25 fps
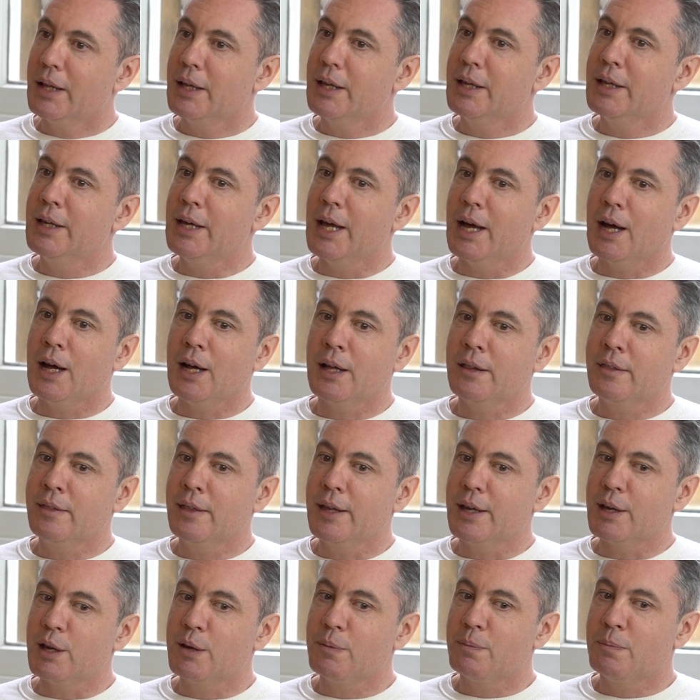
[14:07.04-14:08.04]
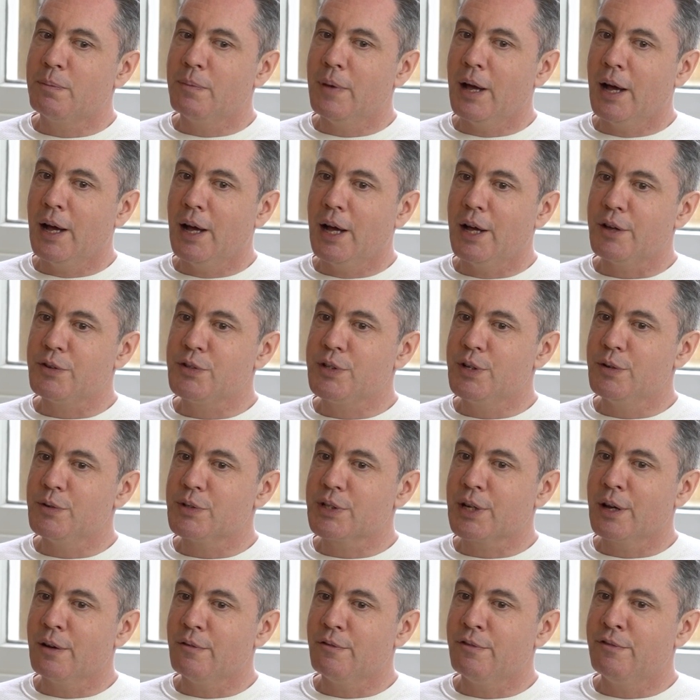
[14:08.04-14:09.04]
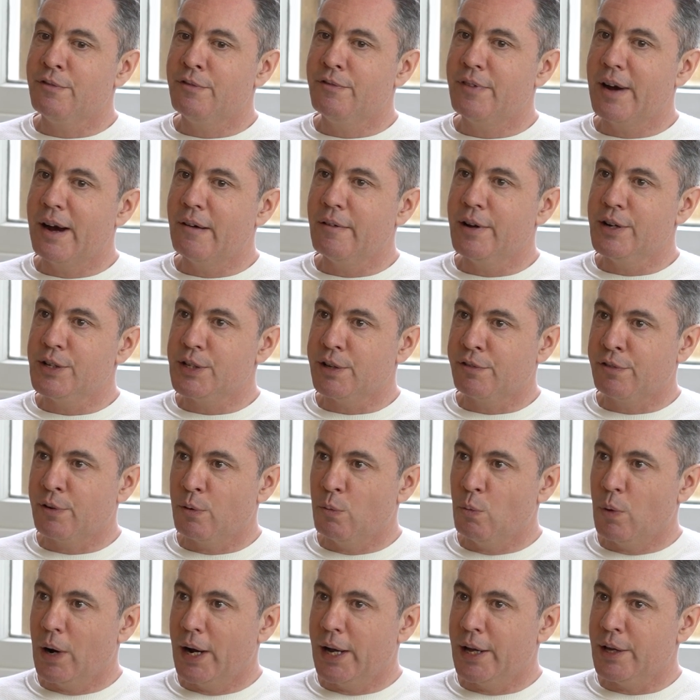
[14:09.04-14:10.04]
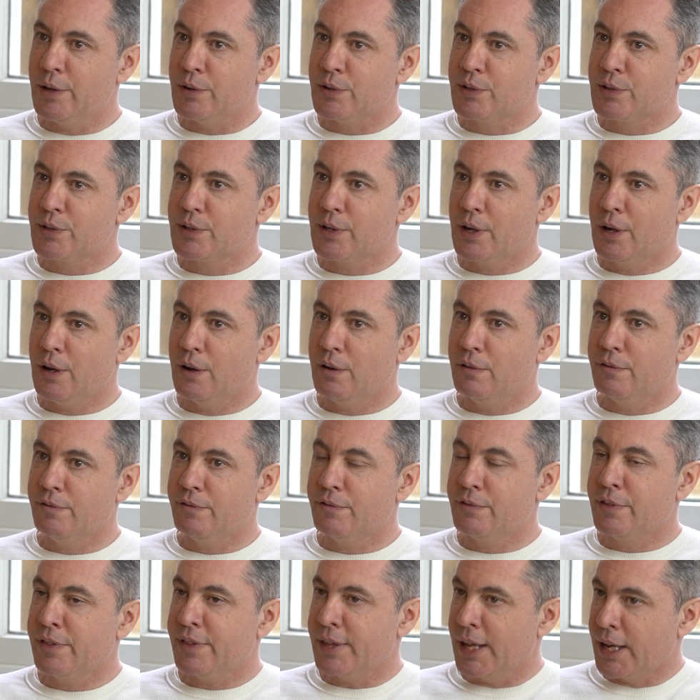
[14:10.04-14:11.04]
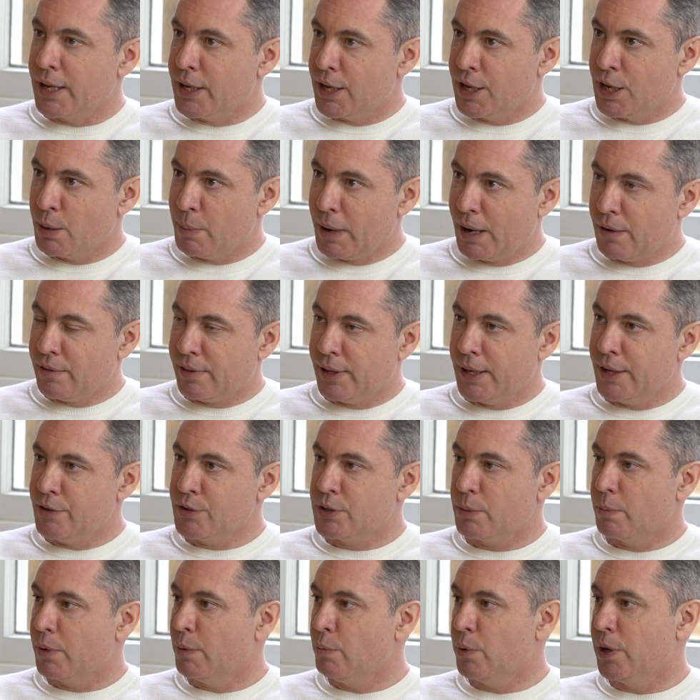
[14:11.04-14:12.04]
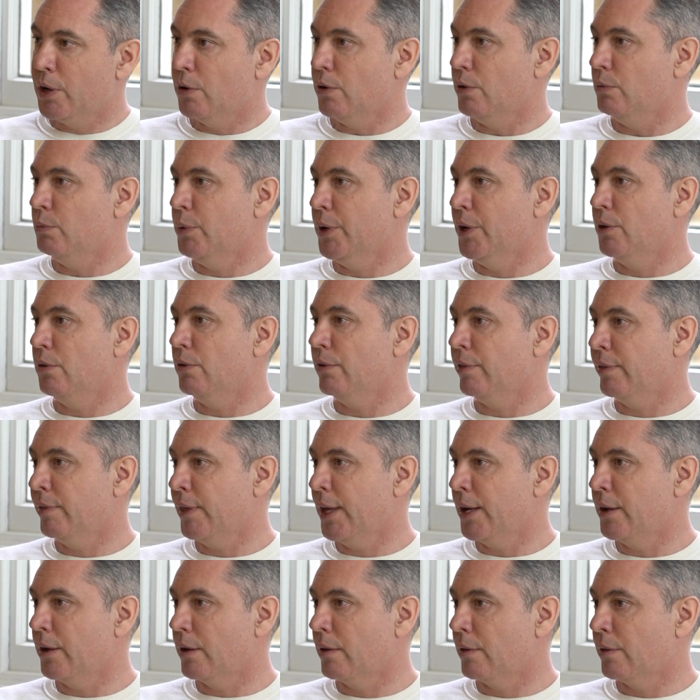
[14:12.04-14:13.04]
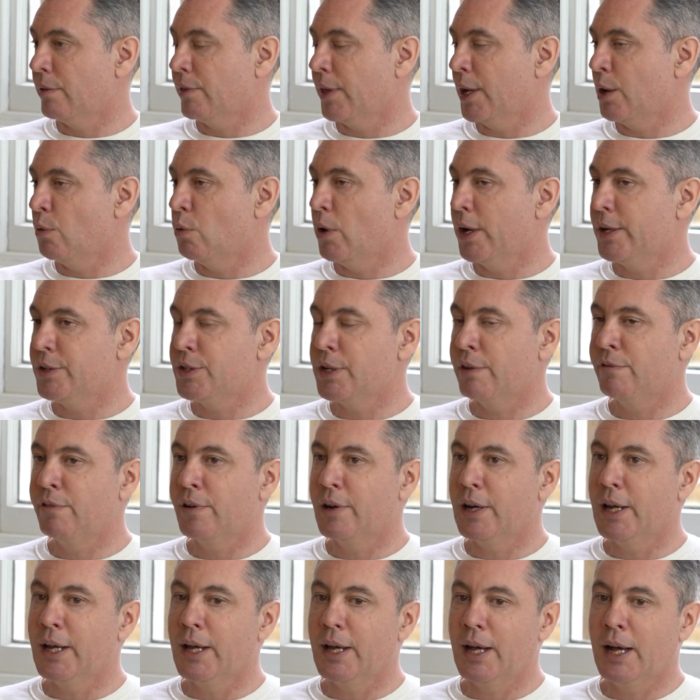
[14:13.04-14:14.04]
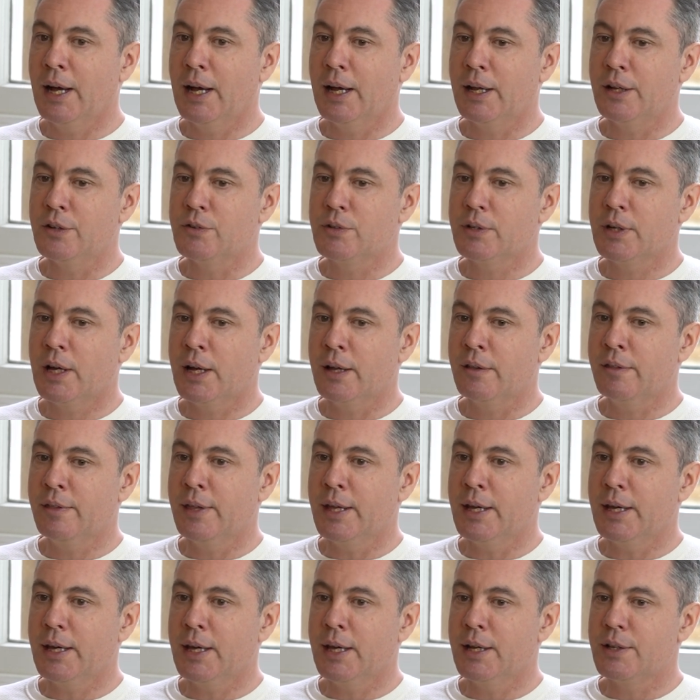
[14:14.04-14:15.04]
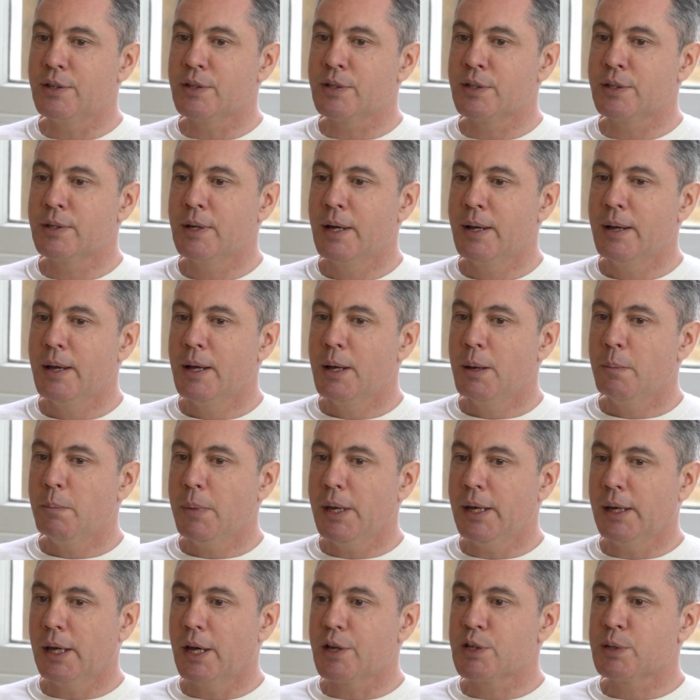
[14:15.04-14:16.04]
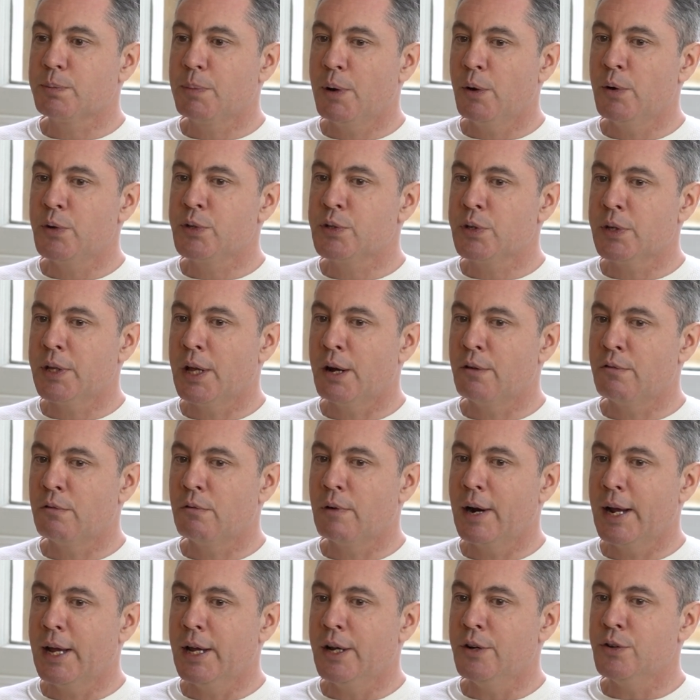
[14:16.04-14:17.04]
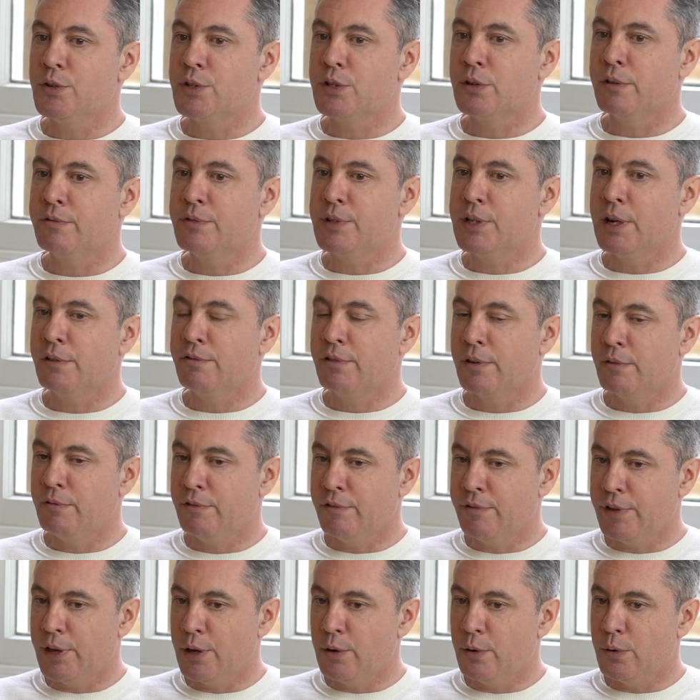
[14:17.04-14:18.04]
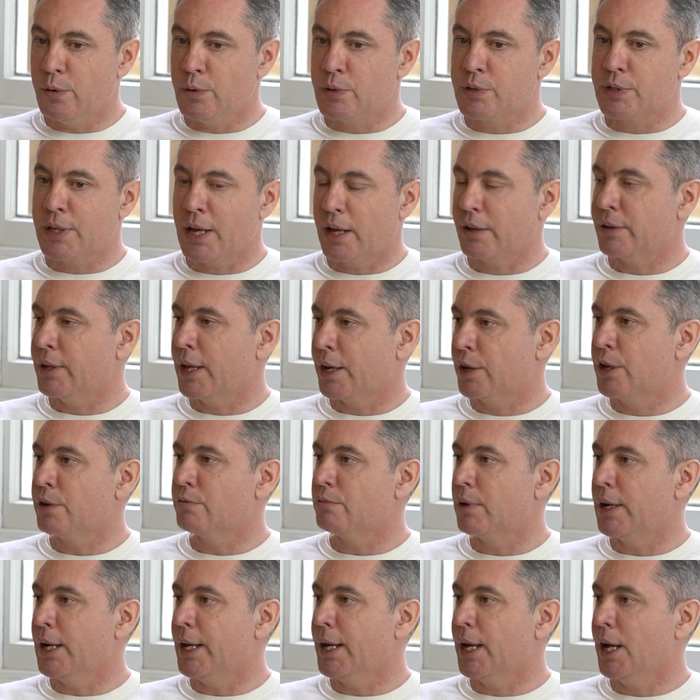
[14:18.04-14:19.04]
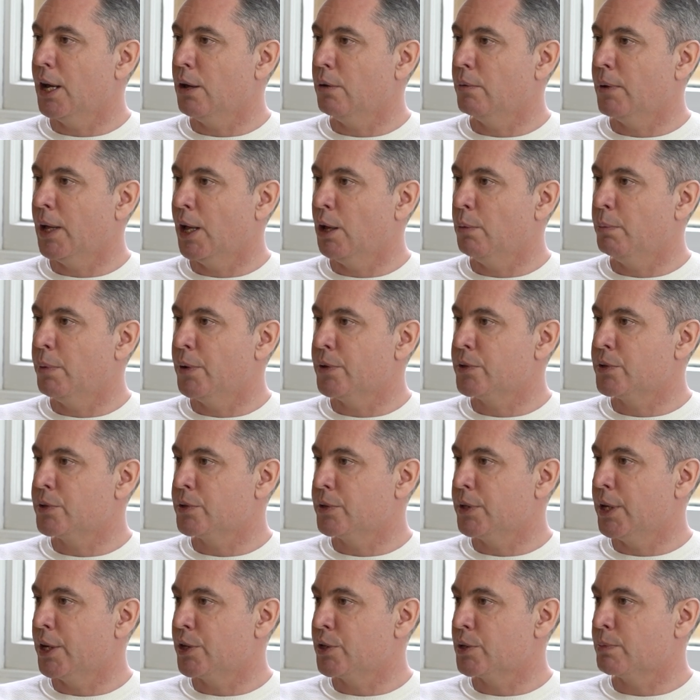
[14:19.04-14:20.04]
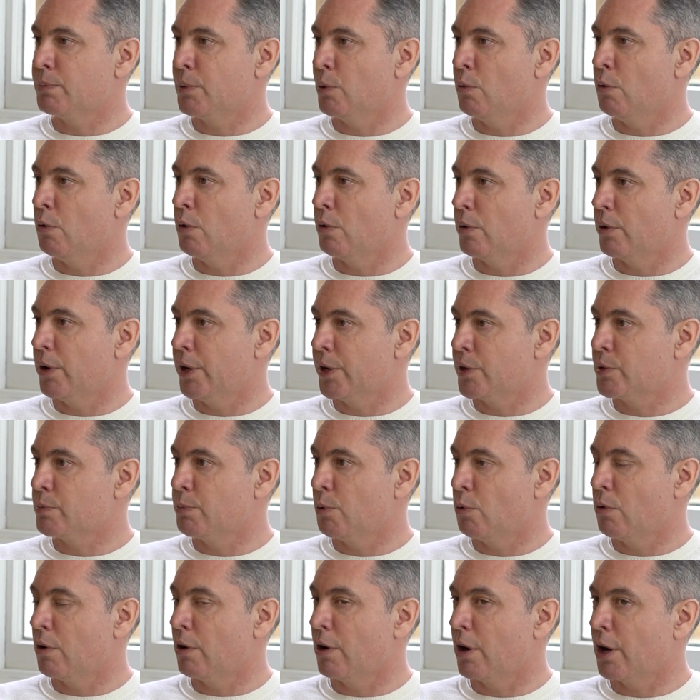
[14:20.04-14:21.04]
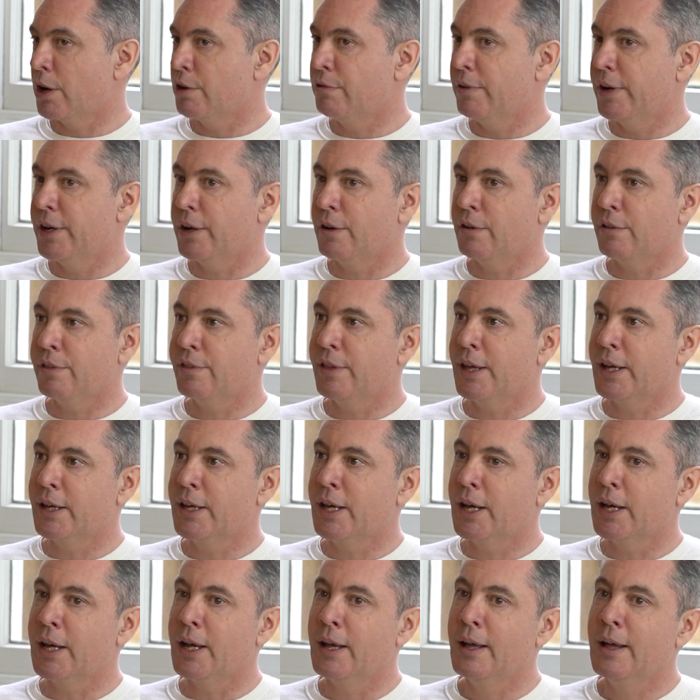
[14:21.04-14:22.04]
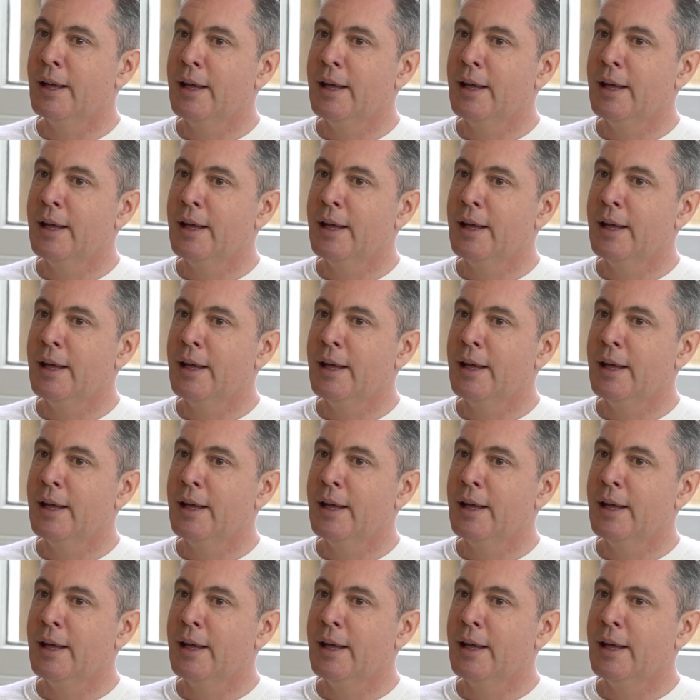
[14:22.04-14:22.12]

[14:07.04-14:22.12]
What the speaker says: Yeah, I think students can have very different ways of thinking about things. I mean, we all think quite differently, and I think it's being exposed to that range of different views that can really help us explore our critical thinking.